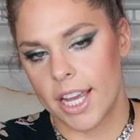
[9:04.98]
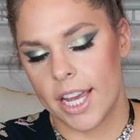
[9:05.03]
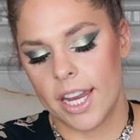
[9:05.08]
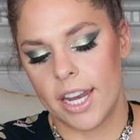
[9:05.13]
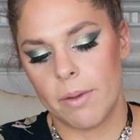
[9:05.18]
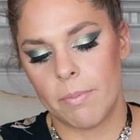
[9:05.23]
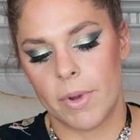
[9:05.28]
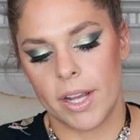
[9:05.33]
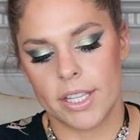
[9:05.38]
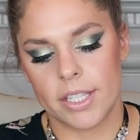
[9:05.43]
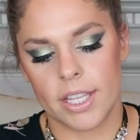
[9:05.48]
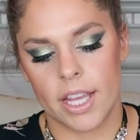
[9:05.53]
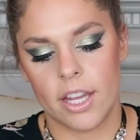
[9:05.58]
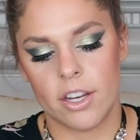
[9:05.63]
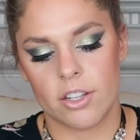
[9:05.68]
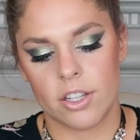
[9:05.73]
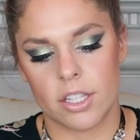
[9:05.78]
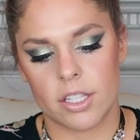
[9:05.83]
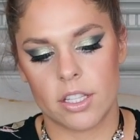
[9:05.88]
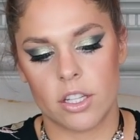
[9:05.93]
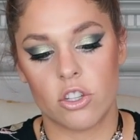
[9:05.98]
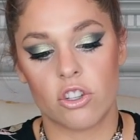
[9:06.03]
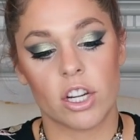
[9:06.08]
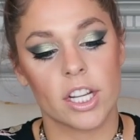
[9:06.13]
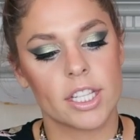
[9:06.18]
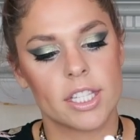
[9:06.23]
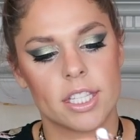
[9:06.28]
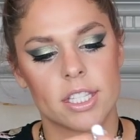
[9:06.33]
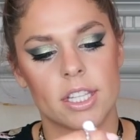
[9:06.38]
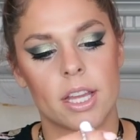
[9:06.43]
skin and my skin just
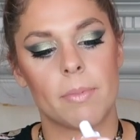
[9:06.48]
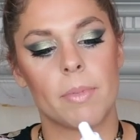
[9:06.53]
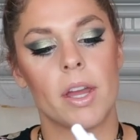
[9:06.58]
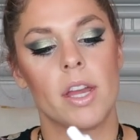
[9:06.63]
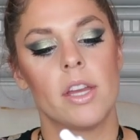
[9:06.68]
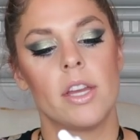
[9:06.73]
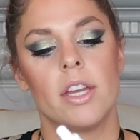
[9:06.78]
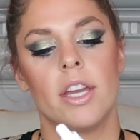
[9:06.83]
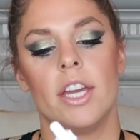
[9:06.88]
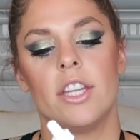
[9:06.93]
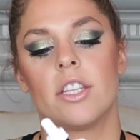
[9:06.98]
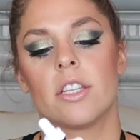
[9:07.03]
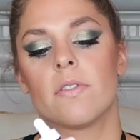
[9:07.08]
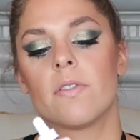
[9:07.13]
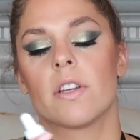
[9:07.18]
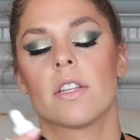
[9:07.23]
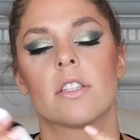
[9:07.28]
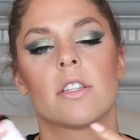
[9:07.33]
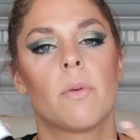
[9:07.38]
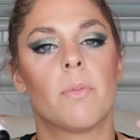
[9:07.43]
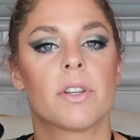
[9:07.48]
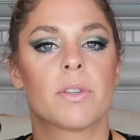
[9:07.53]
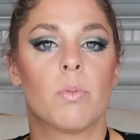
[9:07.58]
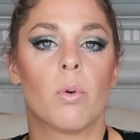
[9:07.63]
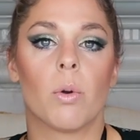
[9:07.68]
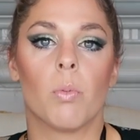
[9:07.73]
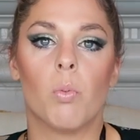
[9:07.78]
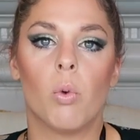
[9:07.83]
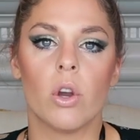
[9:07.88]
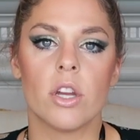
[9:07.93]
drinks itself. It just feels so much
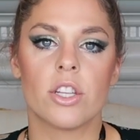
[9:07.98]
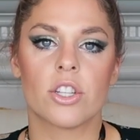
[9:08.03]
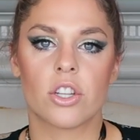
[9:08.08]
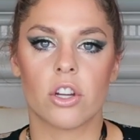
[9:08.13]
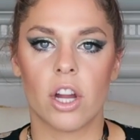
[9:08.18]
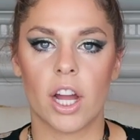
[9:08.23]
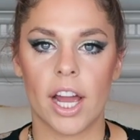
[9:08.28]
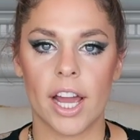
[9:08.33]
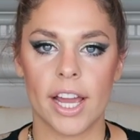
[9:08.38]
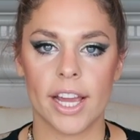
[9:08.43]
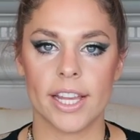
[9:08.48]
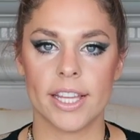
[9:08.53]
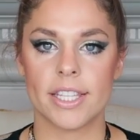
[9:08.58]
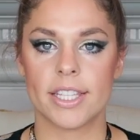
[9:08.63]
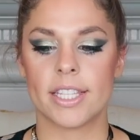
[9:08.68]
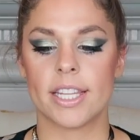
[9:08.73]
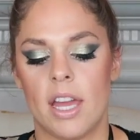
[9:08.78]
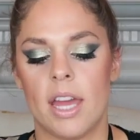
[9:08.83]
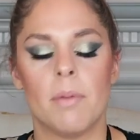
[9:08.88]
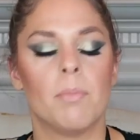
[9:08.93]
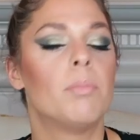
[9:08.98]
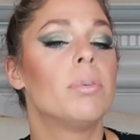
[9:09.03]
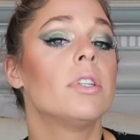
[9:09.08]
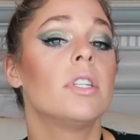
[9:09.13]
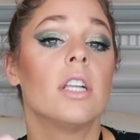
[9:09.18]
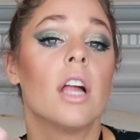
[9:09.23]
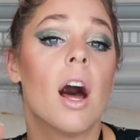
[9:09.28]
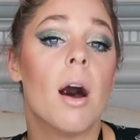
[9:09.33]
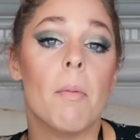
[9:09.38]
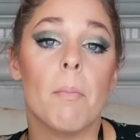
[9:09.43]
more moisturized and
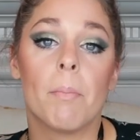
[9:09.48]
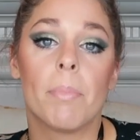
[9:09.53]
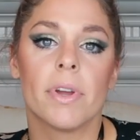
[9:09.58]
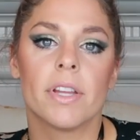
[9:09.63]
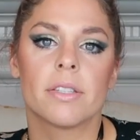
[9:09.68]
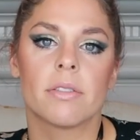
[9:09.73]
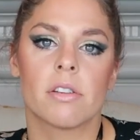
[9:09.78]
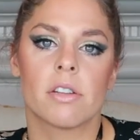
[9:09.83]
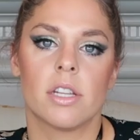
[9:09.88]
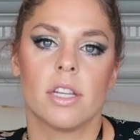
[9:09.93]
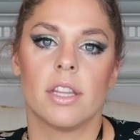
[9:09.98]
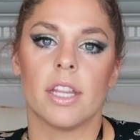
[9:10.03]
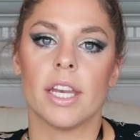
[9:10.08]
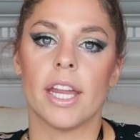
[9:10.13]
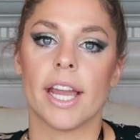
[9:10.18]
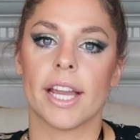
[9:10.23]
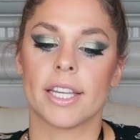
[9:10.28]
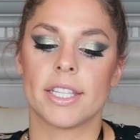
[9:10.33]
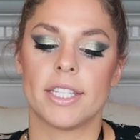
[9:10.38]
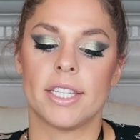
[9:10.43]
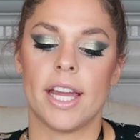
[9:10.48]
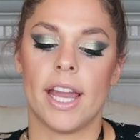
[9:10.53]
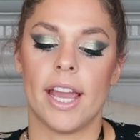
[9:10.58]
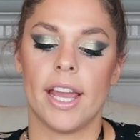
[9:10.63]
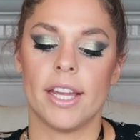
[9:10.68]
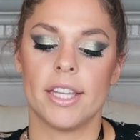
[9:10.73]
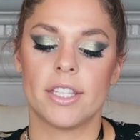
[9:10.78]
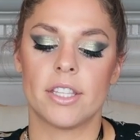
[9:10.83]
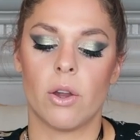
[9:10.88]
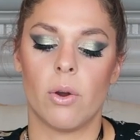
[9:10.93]
plump, especially the next
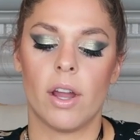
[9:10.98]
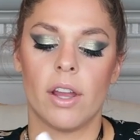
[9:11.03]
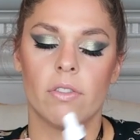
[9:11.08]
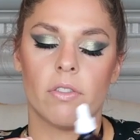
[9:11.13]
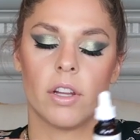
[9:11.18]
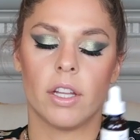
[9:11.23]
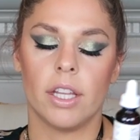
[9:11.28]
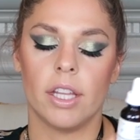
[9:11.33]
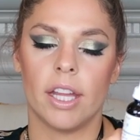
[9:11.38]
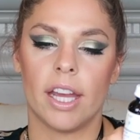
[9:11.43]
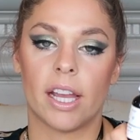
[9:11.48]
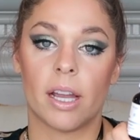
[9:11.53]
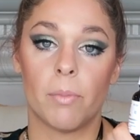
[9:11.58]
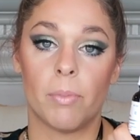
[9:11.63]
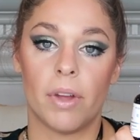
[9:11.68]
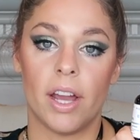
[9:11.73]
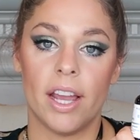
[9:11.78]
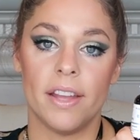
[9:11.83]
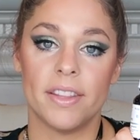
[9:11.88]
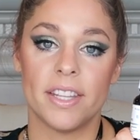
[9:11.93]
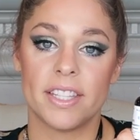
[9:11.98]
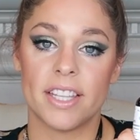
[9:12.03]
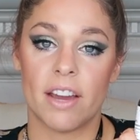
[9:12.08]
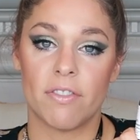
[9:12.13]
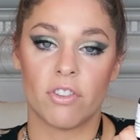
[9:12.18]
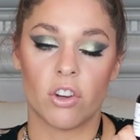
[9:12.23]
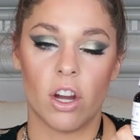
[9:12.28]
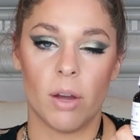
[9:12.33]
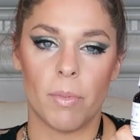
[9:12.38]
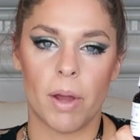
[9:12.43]
day. So I really like applying this
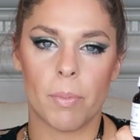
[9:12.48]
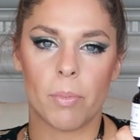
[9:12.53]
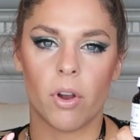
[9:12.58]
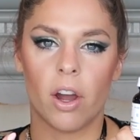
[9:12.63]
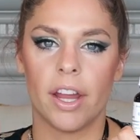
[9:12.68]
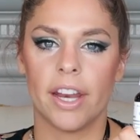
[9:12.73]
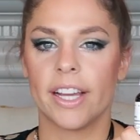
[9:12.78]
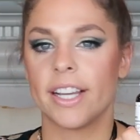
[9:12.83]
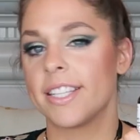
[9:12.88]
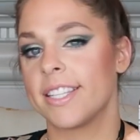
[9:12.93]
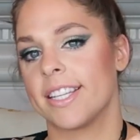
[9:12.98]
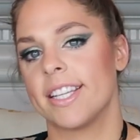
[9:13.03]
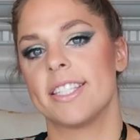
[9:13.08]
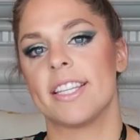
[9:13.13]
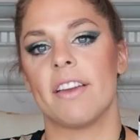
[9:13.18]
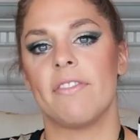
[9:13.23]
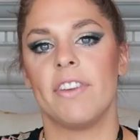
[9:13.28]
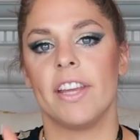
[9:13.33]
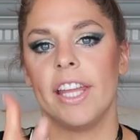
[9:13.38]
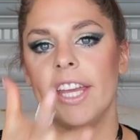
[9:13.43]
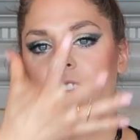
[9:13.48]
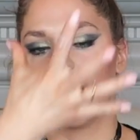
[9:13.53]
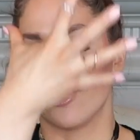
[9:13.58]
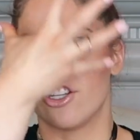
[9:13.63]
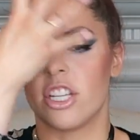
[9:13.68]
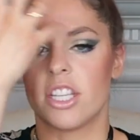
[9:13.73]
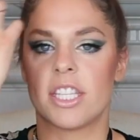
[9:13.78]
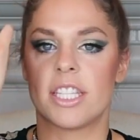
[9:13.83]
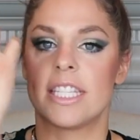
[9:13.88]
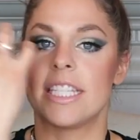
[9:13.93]
after all my products because I feel like it
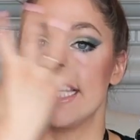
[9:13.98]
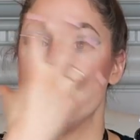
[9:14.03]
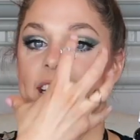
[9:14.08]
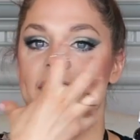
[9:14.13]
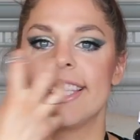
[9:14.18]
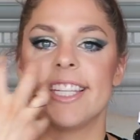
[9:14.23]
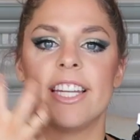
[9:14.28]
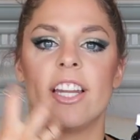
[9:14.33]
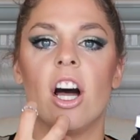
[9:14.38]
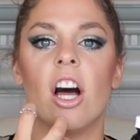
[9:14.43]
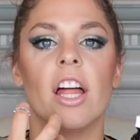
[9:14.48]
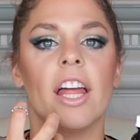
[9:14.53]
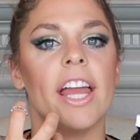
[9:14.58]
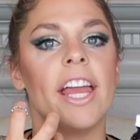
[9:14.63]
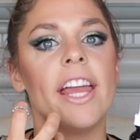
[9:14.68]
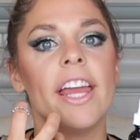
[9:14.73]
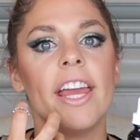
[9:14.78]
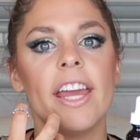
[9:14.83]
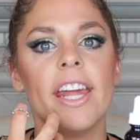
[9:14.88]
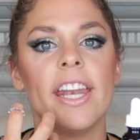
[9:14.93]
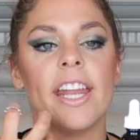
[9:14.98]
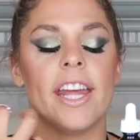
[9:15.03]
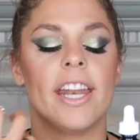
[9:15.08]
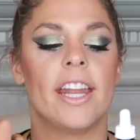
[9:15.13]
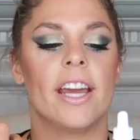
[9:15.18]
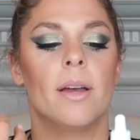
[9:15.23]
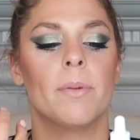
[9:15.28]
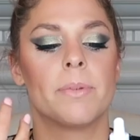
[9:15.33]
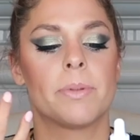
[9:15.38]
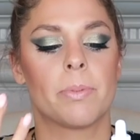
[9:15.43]
just seals it all in
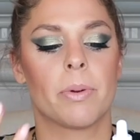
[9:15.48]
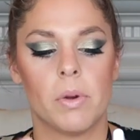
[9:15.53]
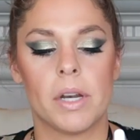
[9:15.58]
and helps